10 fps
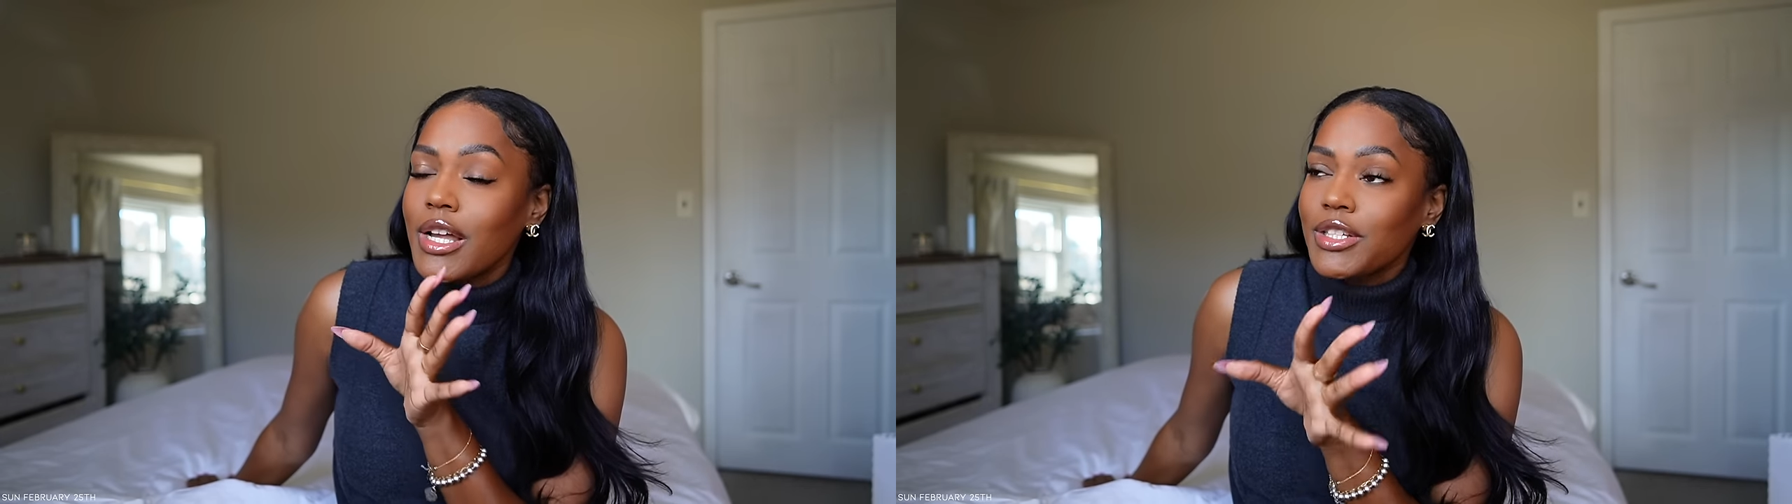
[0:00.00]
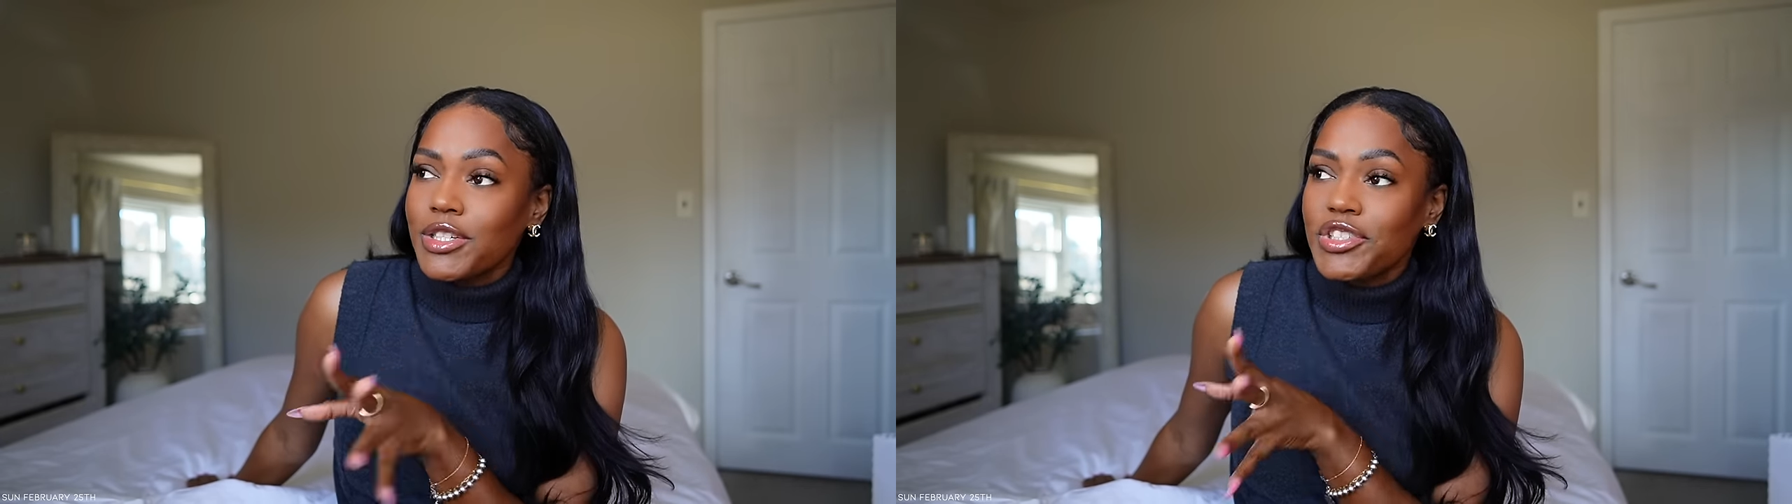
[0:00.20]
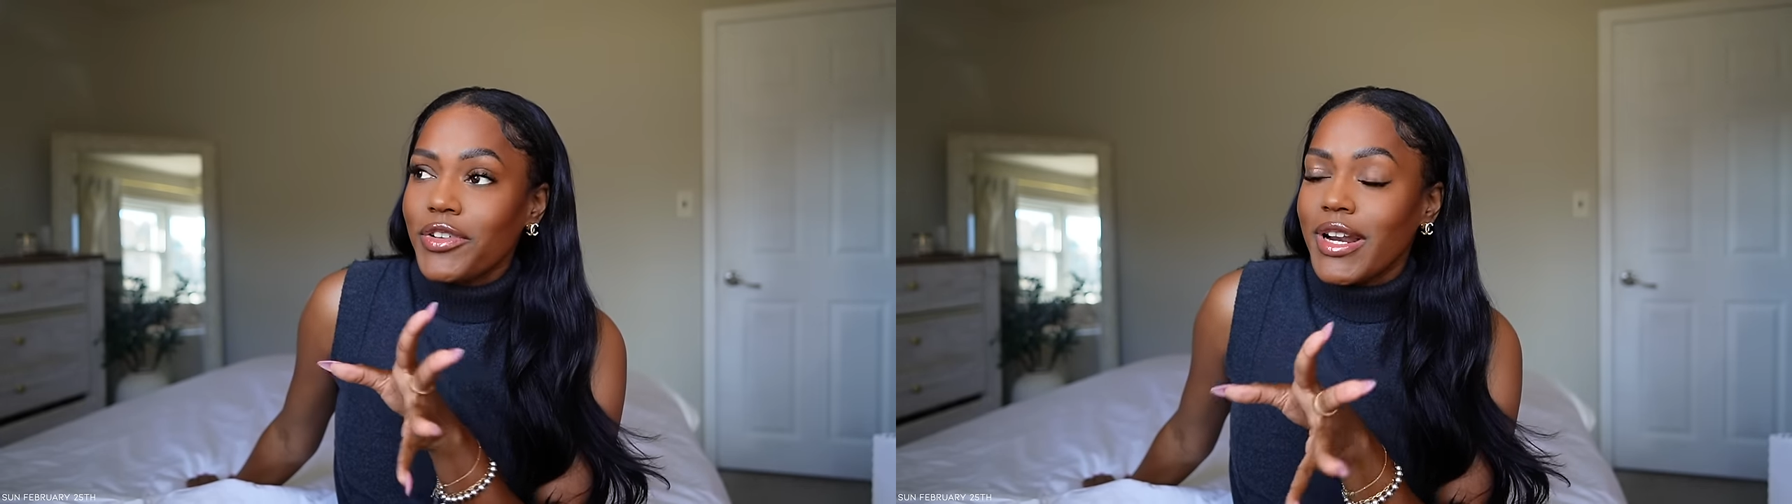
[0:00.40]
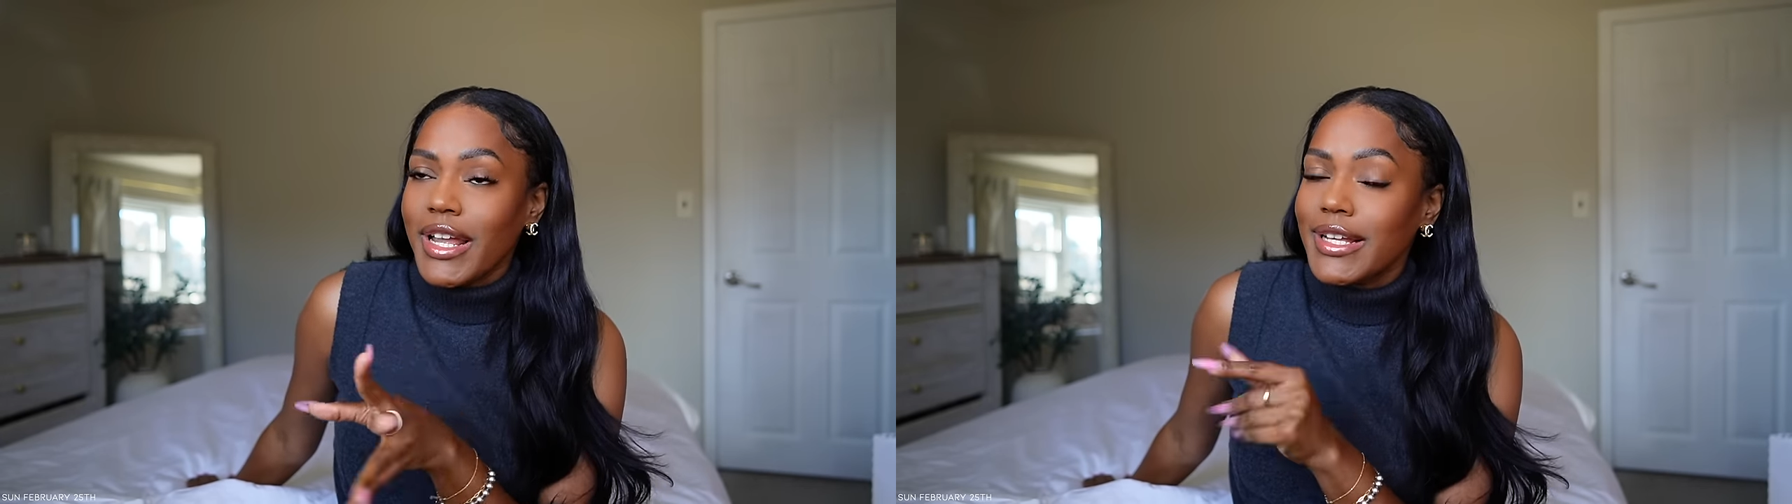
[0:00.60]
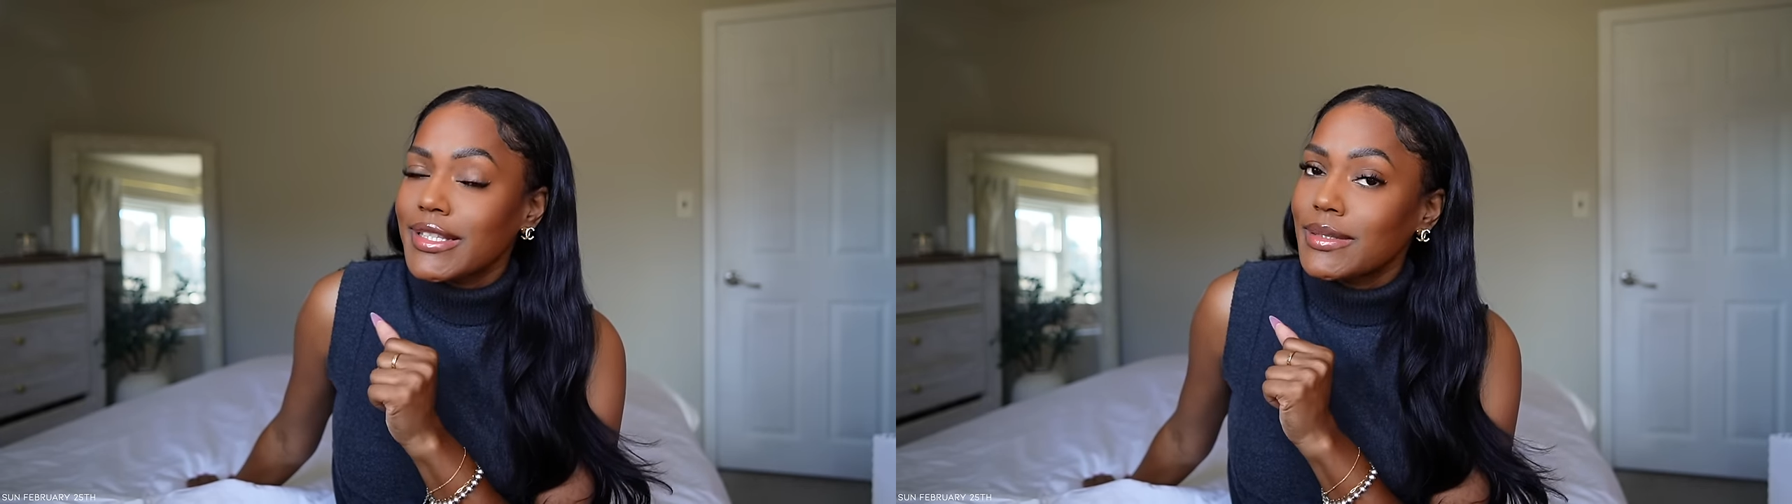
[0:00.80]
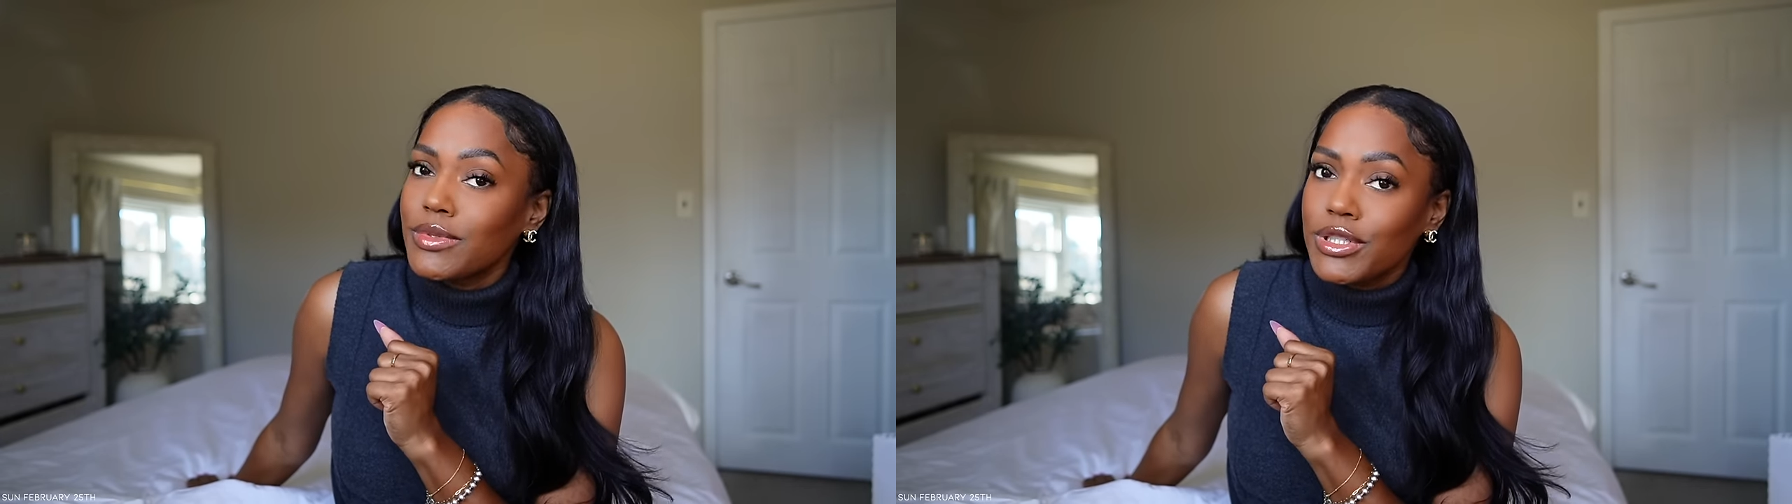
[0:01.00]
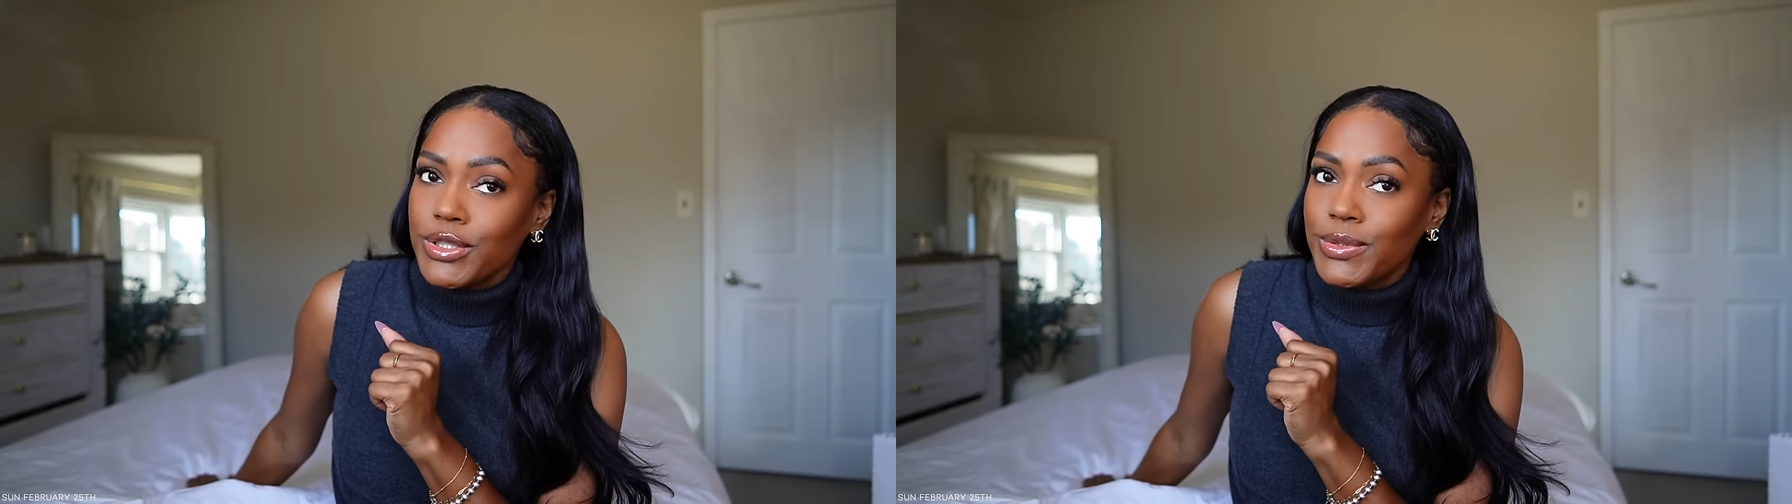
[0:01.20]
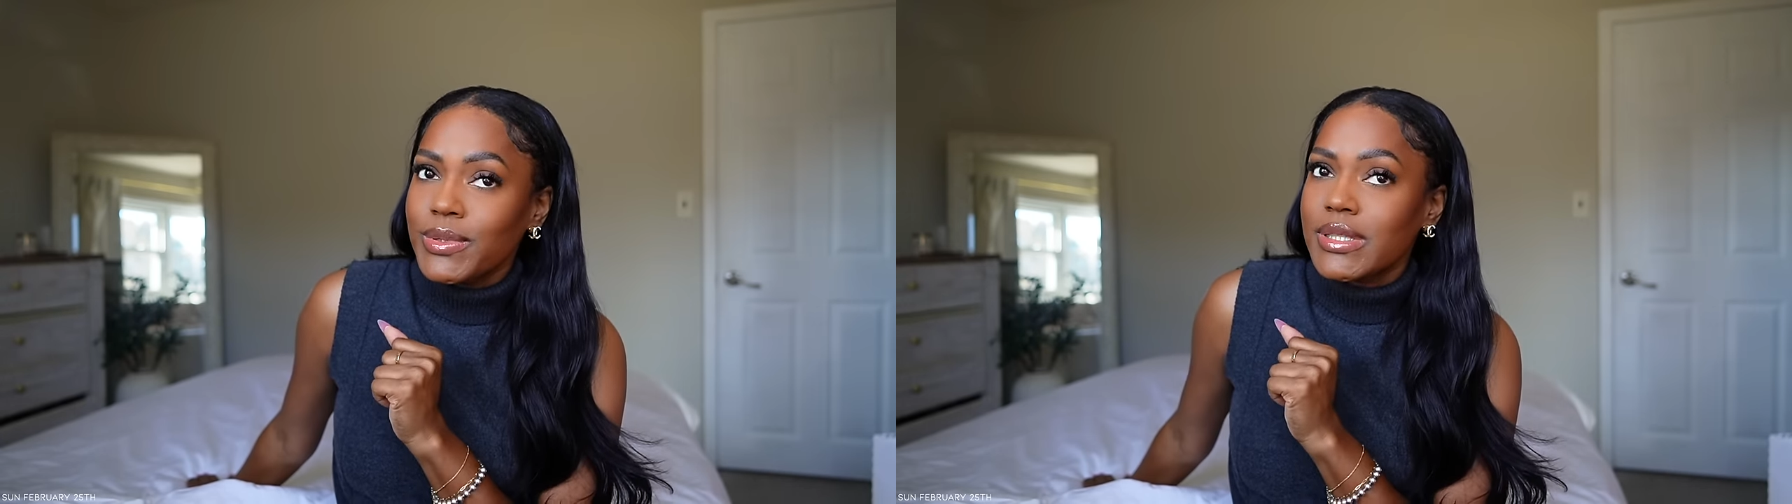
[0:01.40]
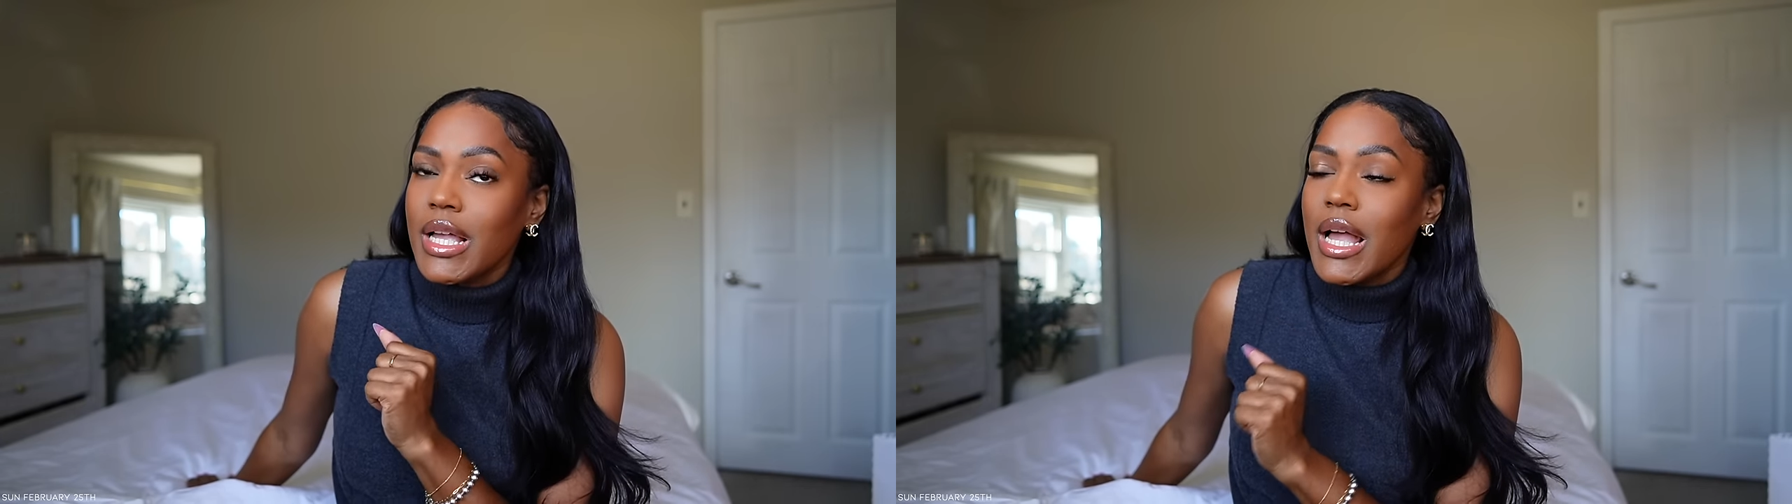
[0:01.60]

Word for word: just trying to get some juice,